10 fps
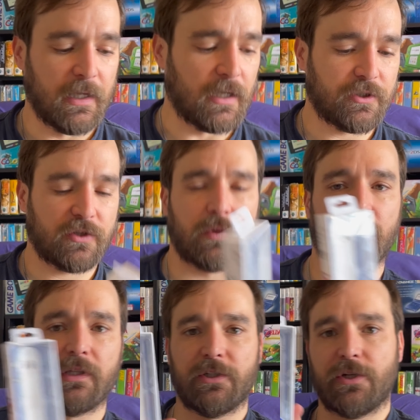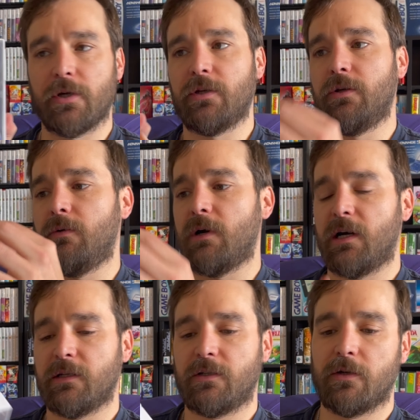I'll just quickly show you
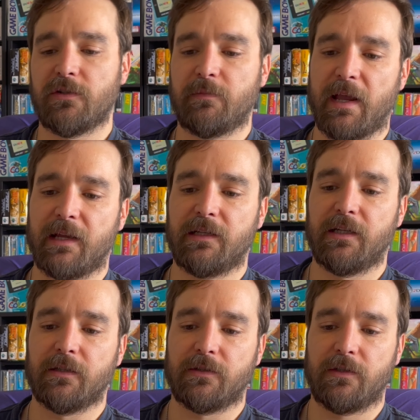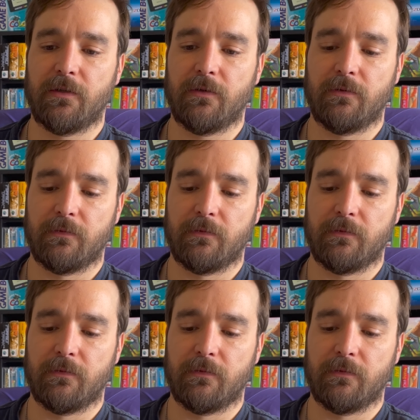Toad's band here too.